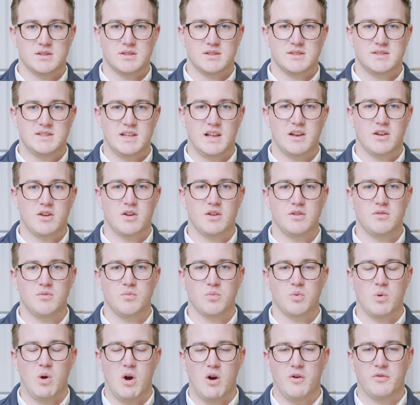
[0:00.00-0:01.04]
Silicone
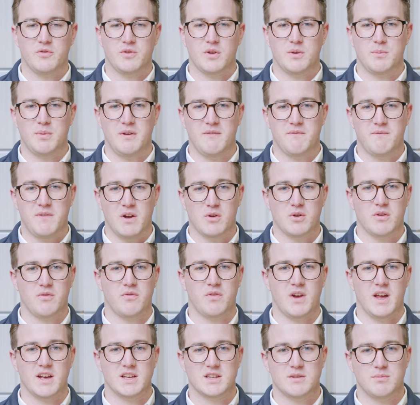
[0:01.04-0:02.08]
will often be very
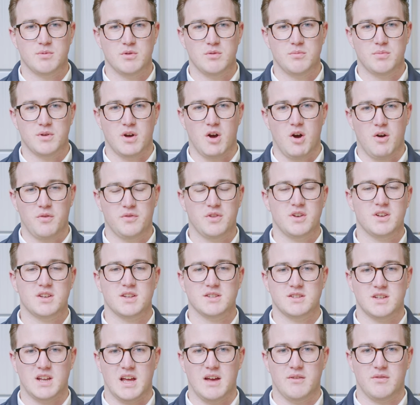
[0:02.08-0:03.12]
flexible, but often
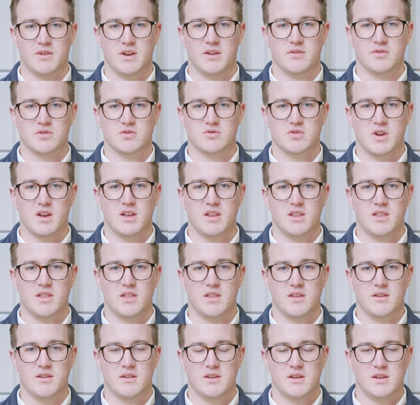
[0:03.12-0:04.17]
doesn't have enough strength.
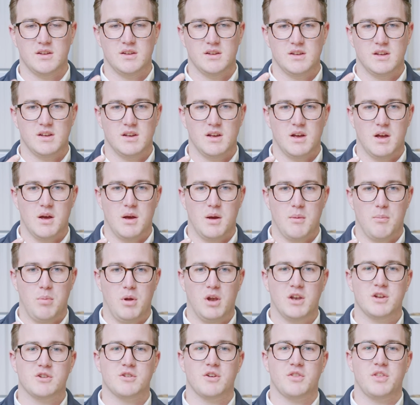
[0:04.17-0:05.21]

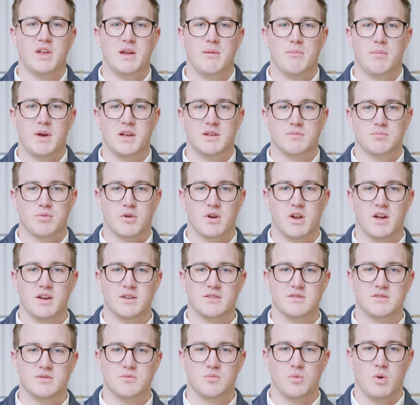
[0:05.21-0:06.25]
Polyurethane-based
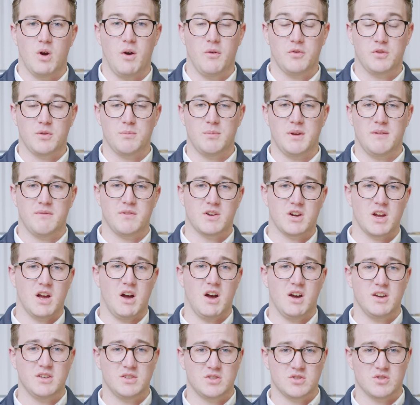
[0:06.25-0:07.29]
products will often be very
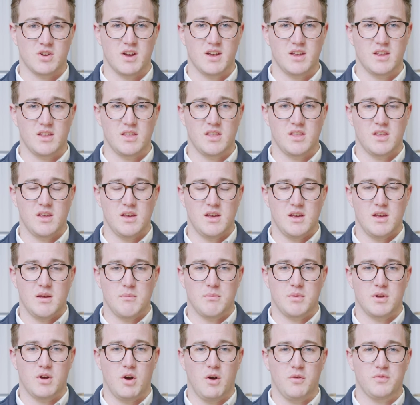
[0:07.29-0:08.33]
high strength,
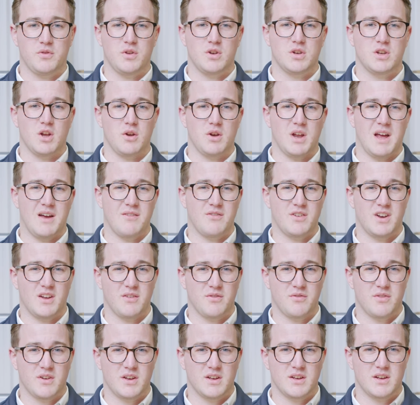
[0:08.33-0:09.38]
but often don't have
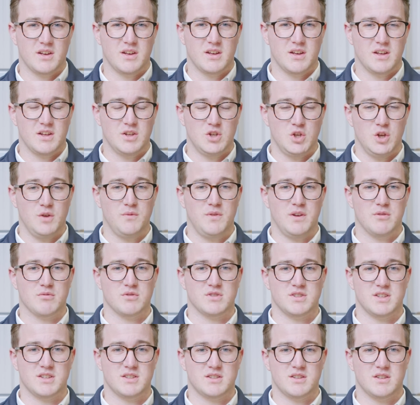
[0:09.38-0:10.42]
enough UV
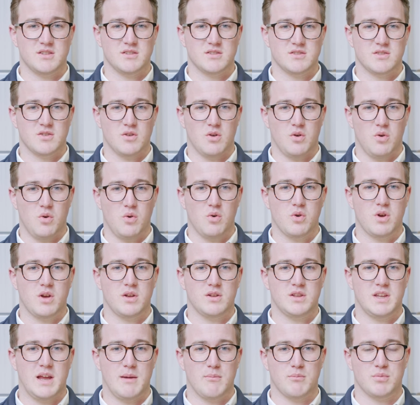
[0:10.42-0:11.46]
resistance or
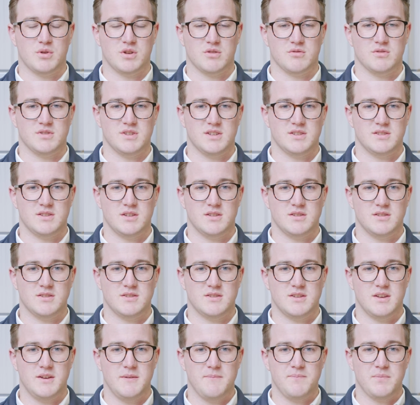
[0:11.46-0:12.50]
temperature
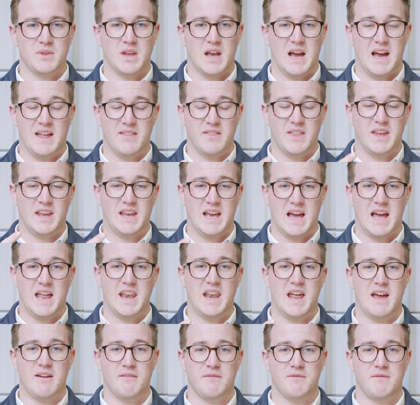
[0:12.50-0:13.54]
resistance, and they can
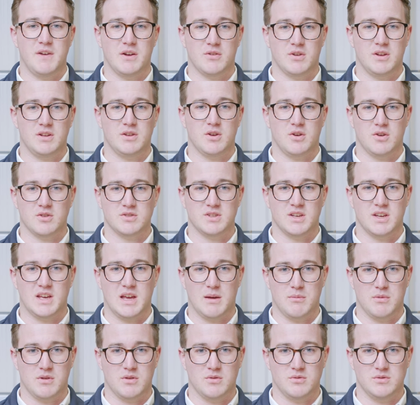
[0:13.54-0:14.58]
have very toxic
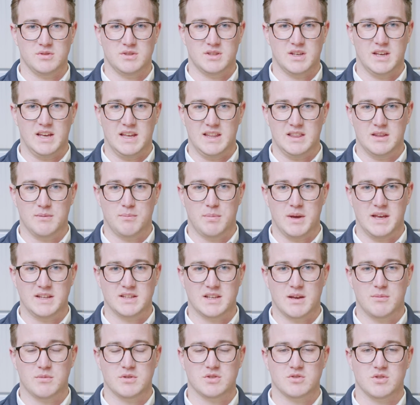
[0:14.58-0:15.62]
chemicals in the base
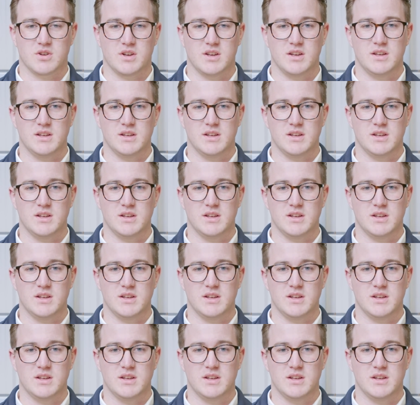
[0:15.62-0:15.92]
chemistry.